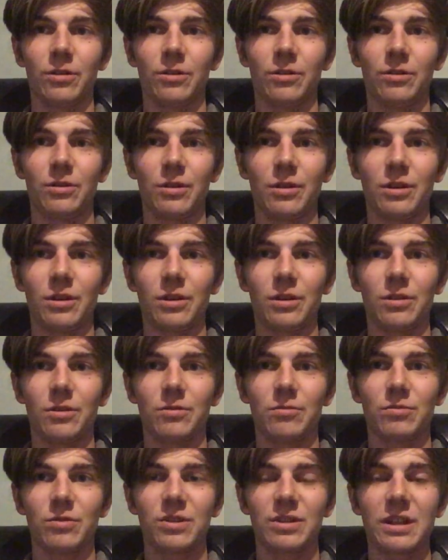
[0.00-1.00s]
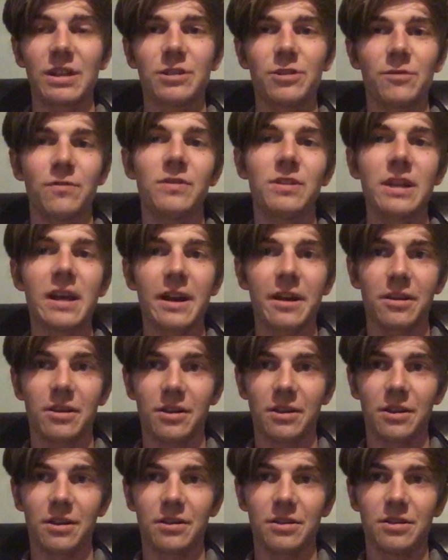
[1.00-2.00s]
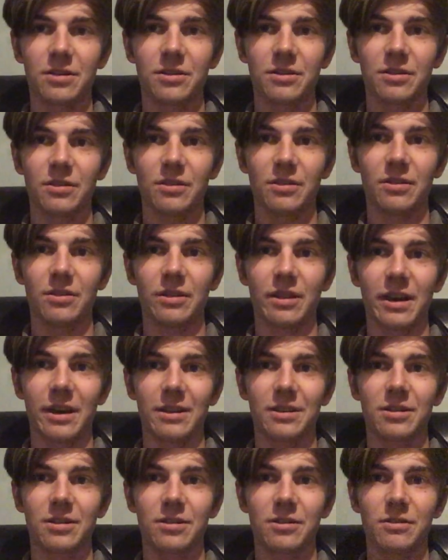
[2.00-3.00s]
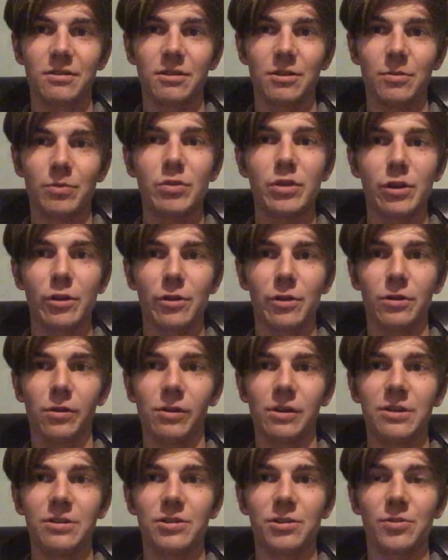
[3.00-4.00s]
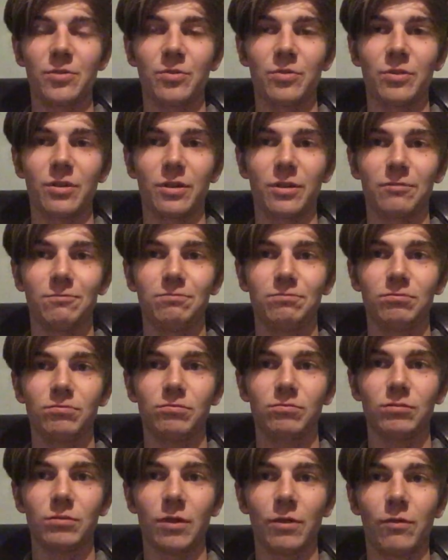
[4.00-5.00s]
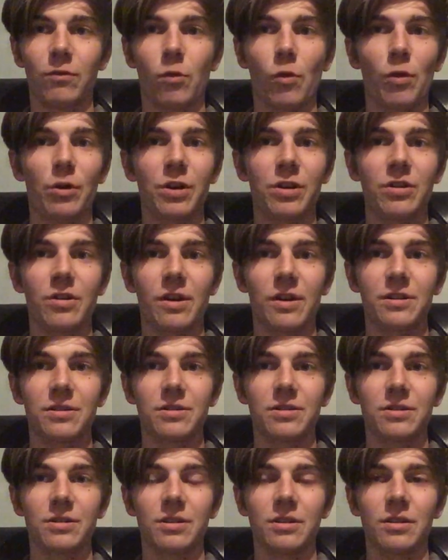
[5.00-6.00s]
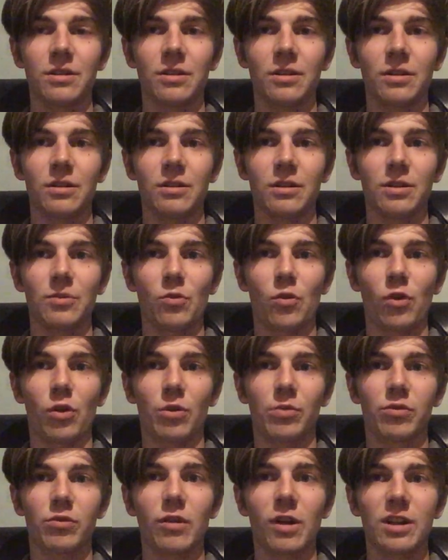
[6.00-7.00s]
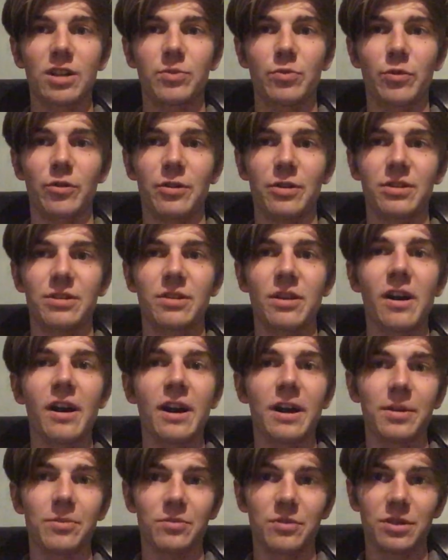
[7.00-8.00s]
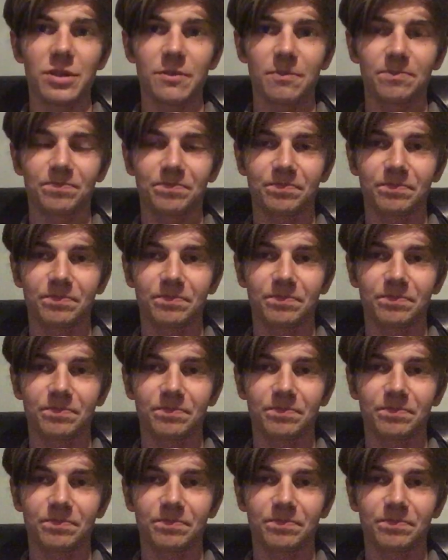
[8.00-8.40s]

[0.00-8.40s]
the sense of decadence that imperialism afforded us in more prosperous times.